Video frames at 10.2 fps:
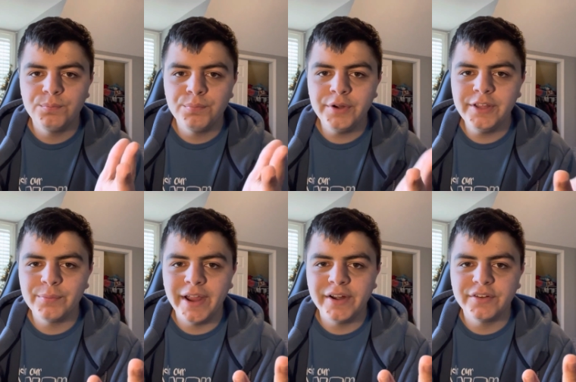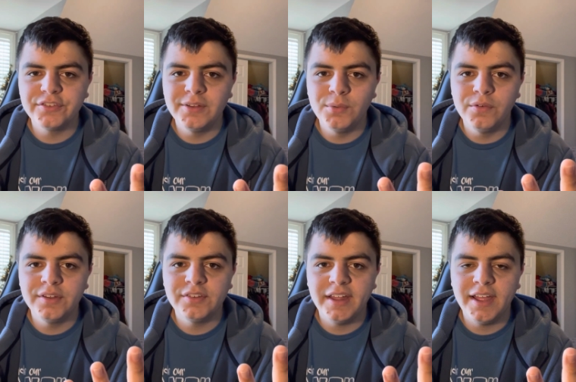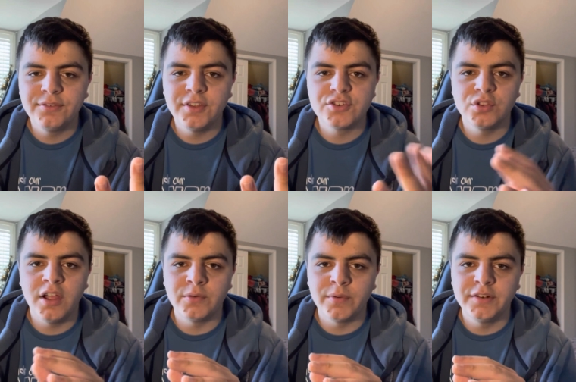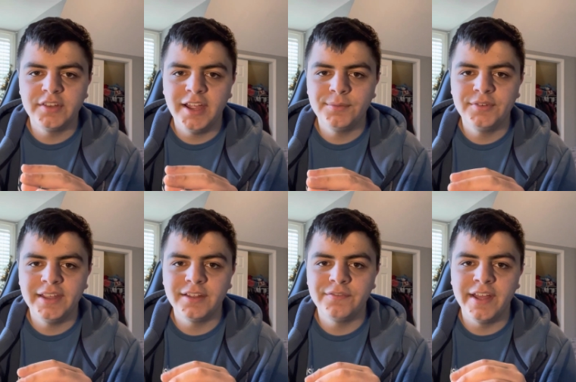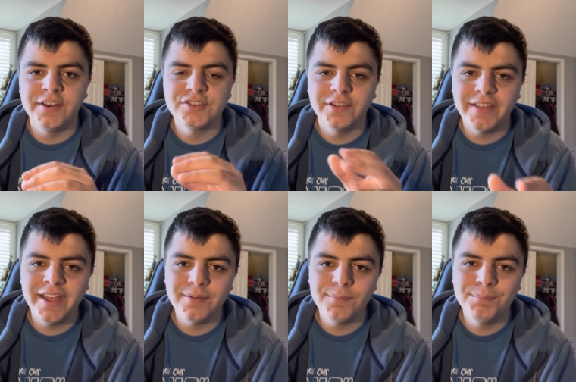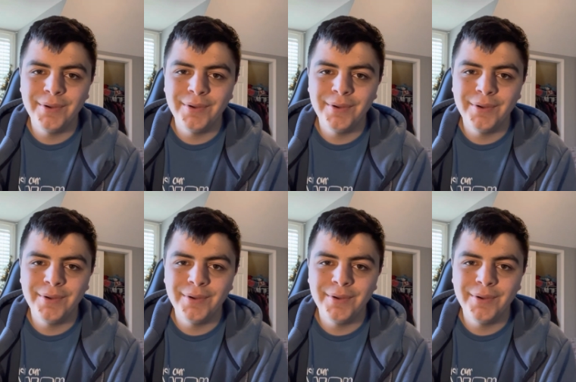pretty rare to see movies that have such long runtimes take advantage of that,